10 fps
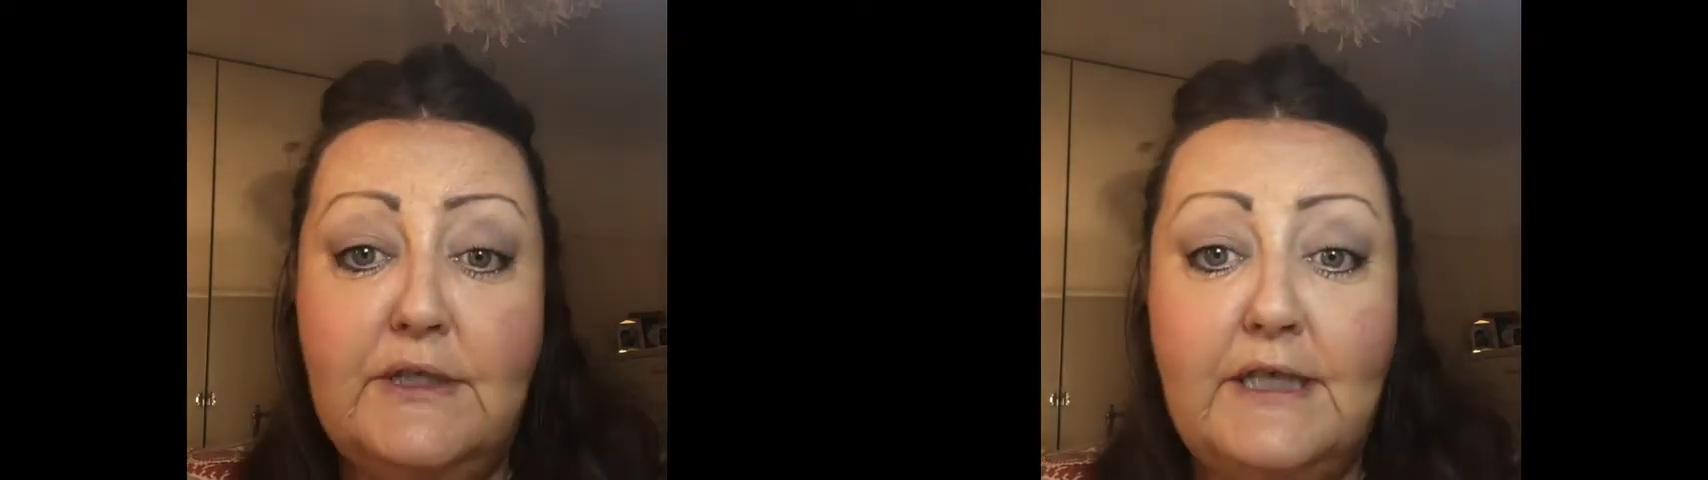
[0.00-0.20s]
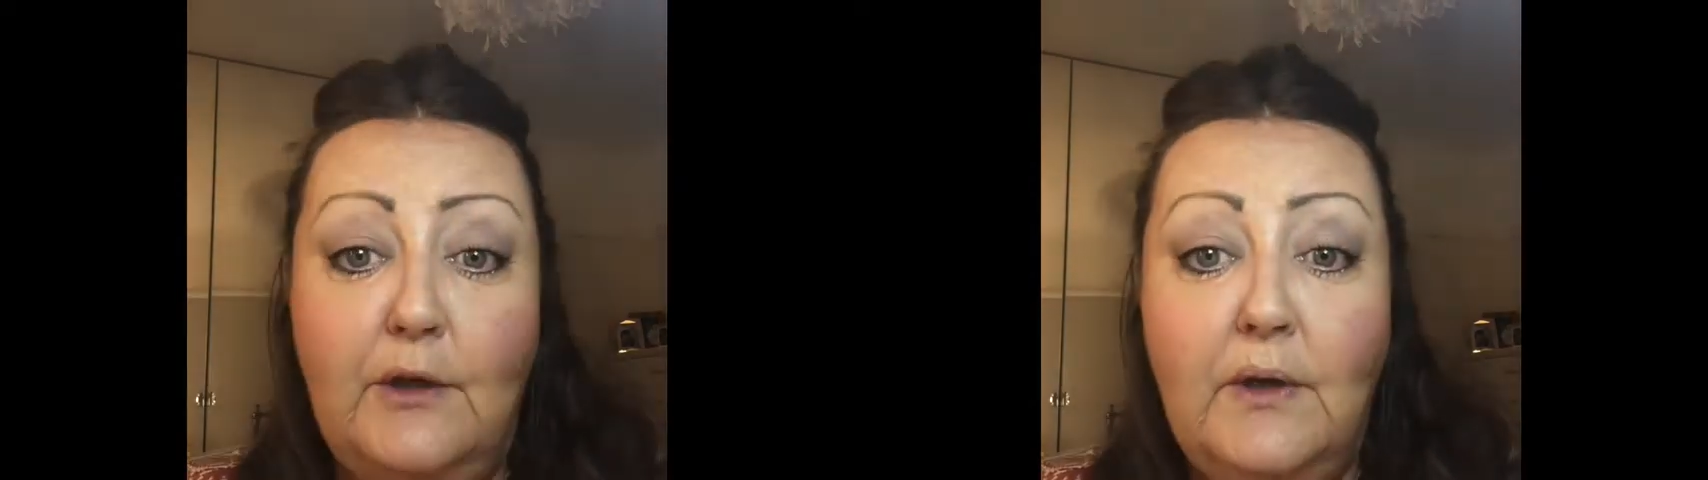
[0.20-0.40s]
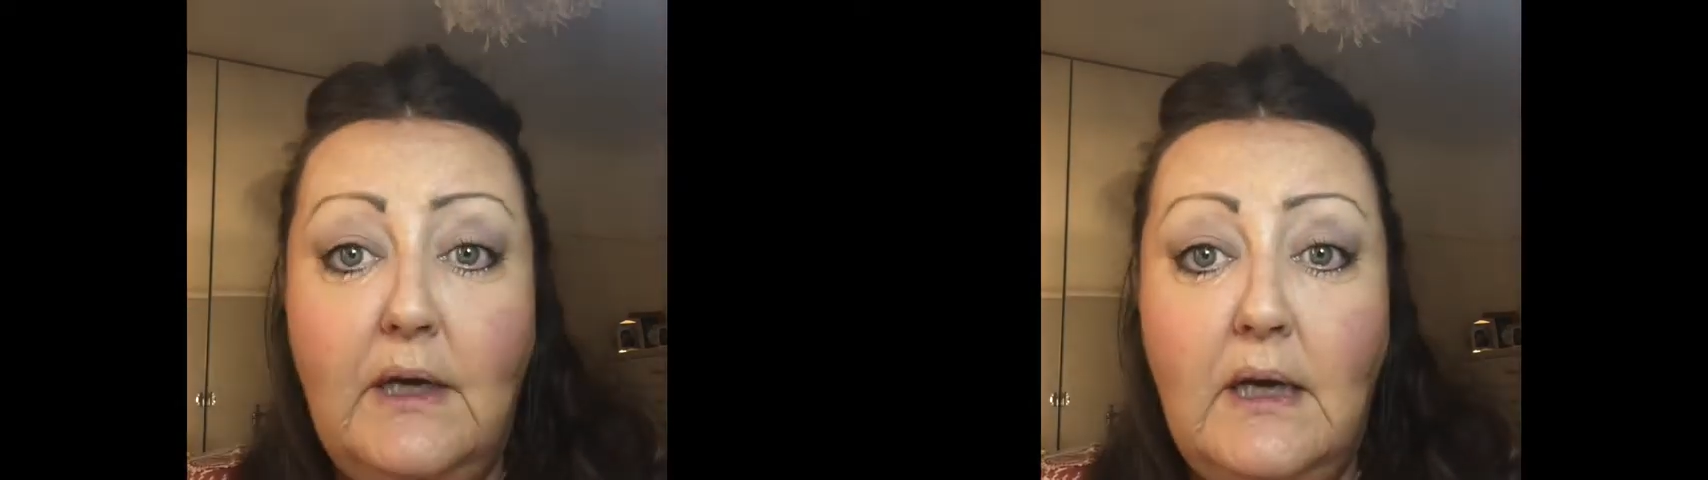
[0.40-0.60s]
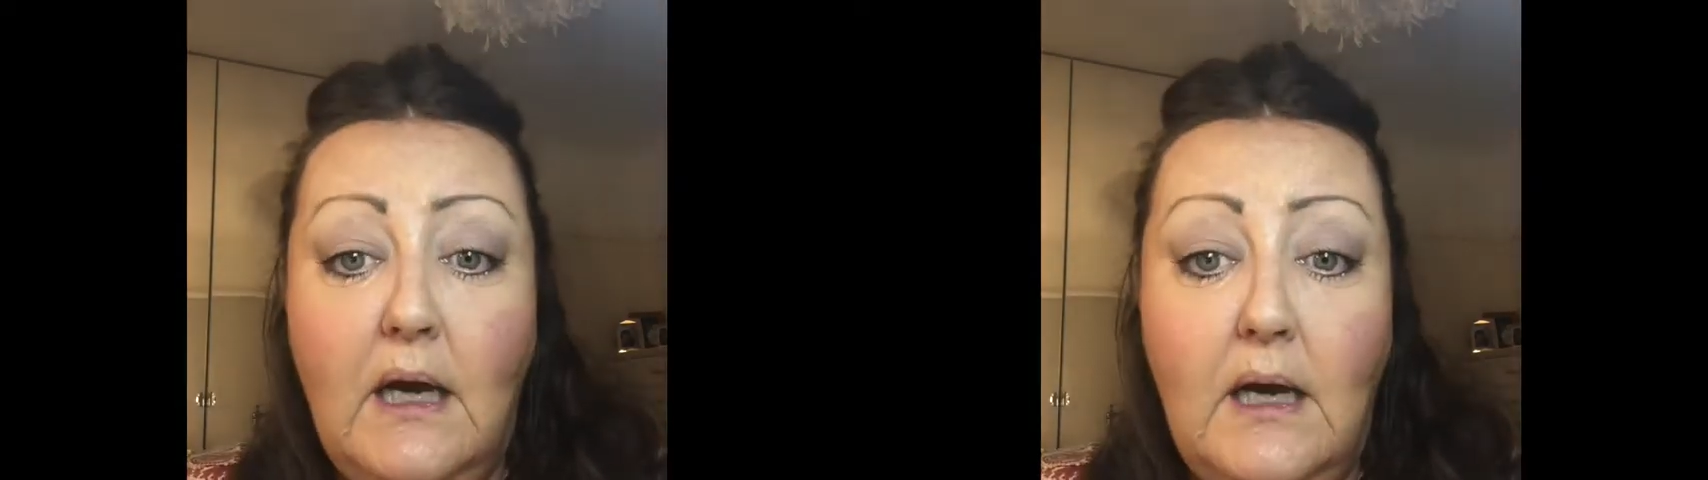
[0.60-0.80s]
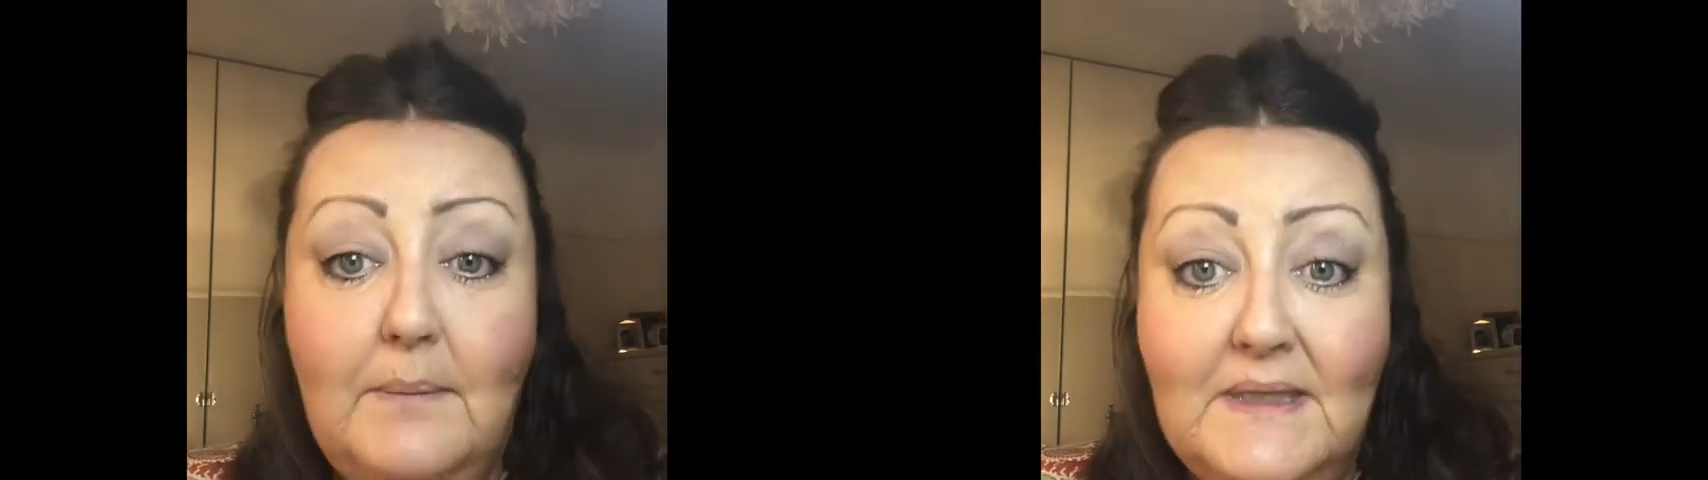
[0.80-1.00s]
So
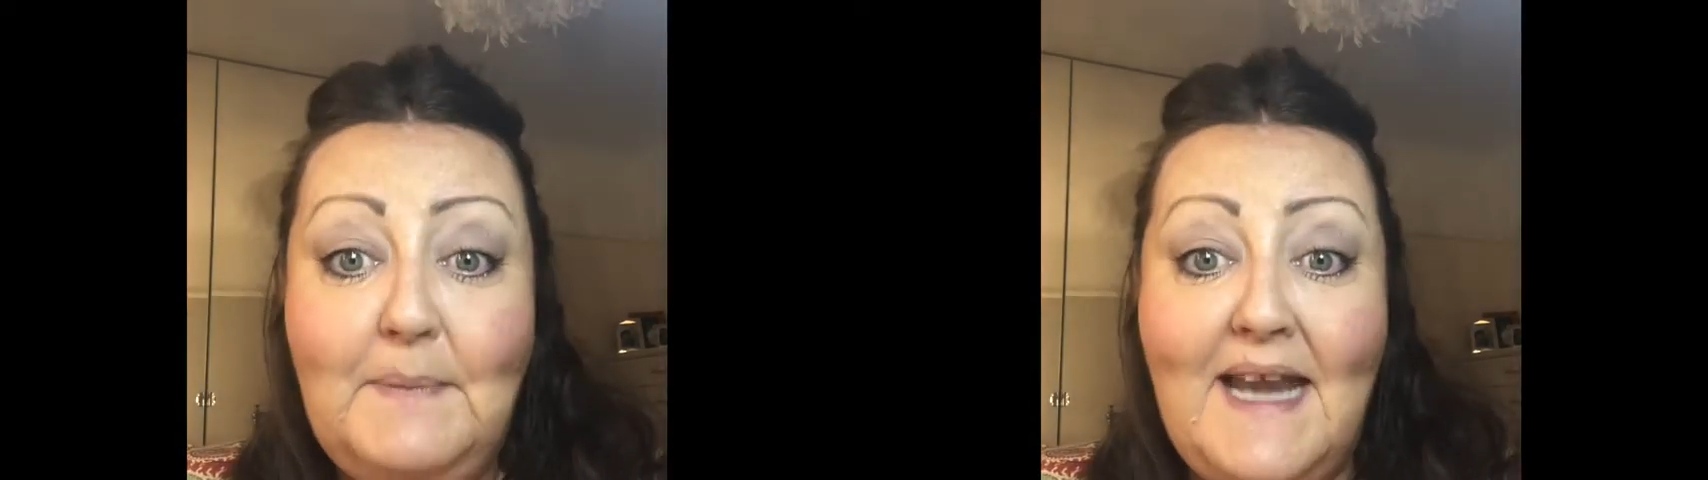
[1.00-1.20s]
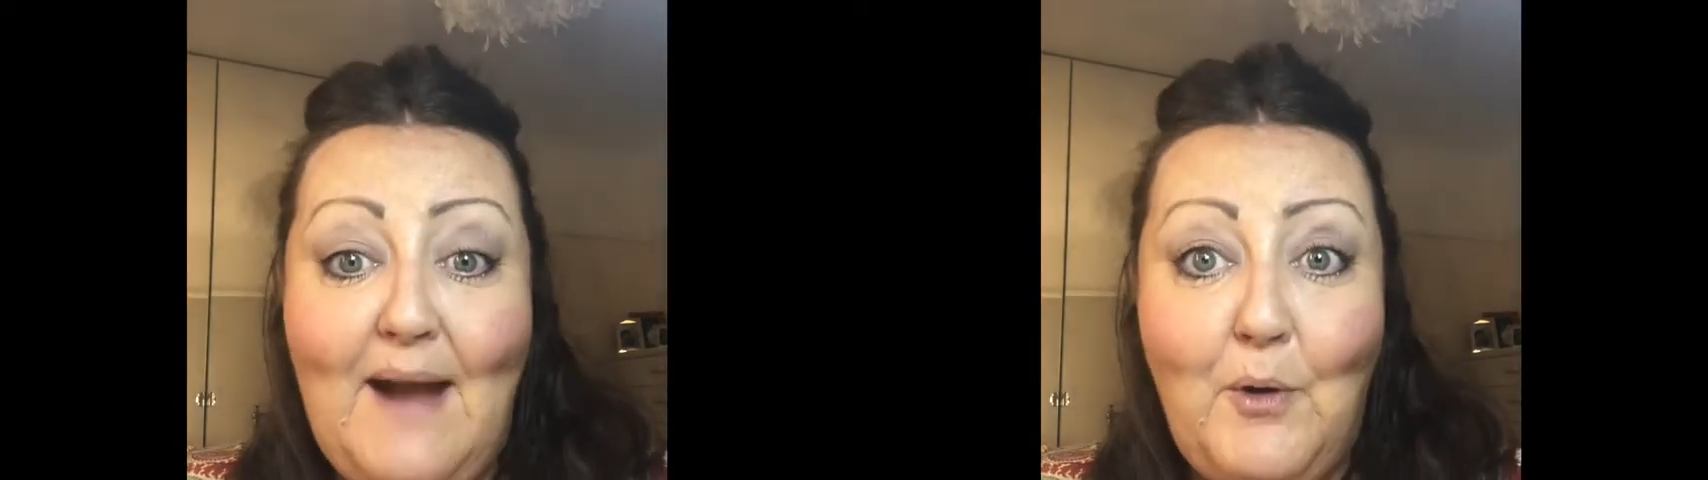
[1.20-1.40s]
it's been out